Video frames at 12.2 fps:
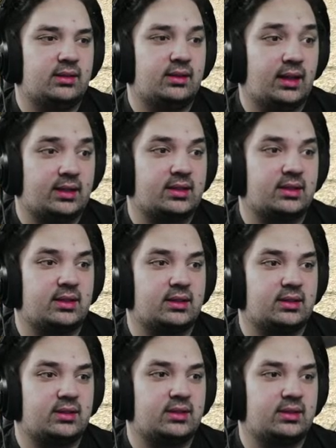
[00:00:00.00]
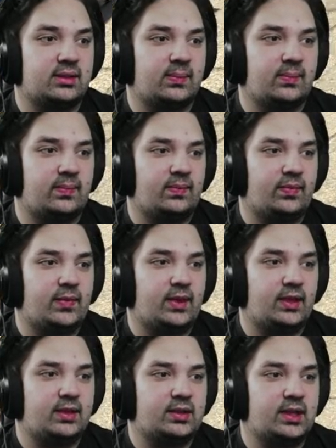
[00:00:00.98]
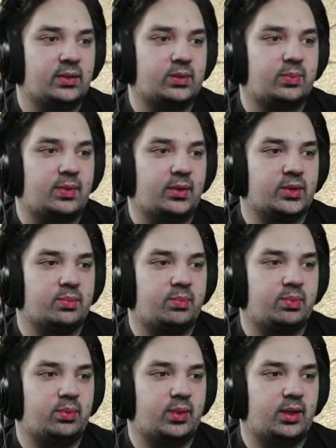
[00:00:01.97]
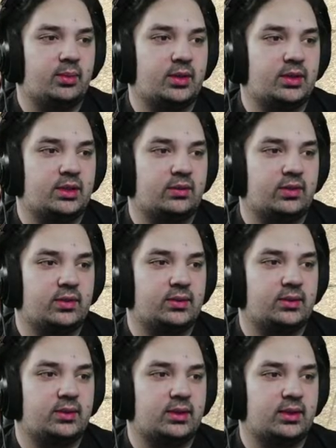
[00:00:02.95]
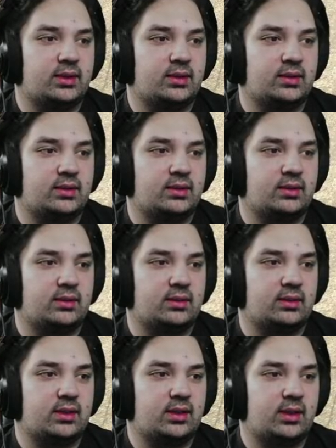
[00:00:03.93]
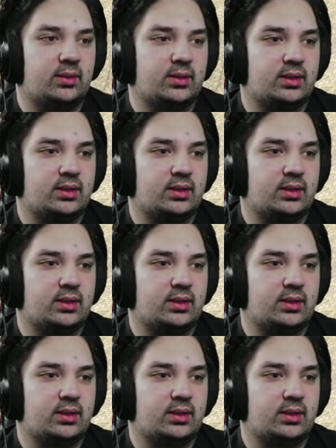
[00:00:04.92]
That sucks. That was, that was pretty much it for Lul, because... There was